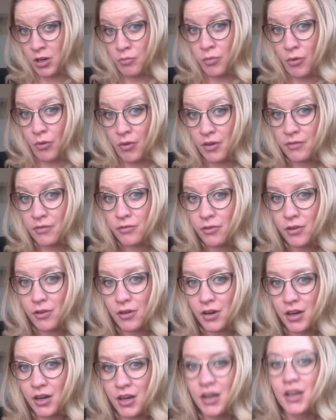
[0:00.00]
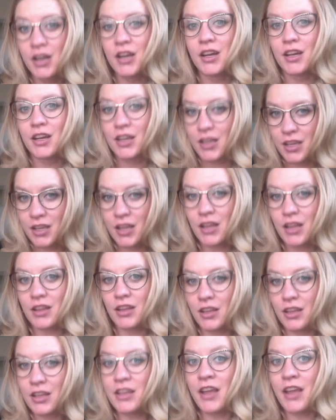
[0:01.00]
born for.
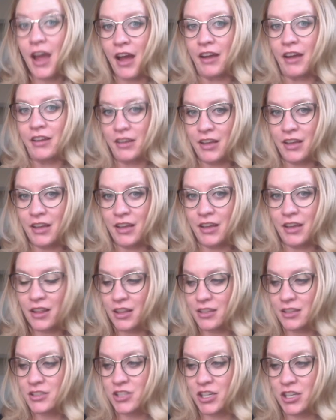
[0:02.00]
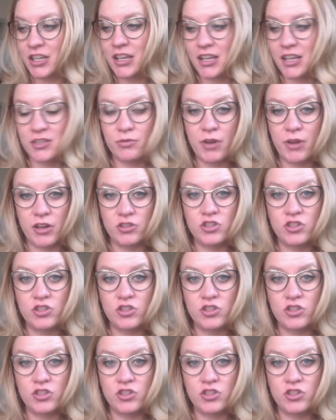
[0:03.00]
Yeah, shit gets weird.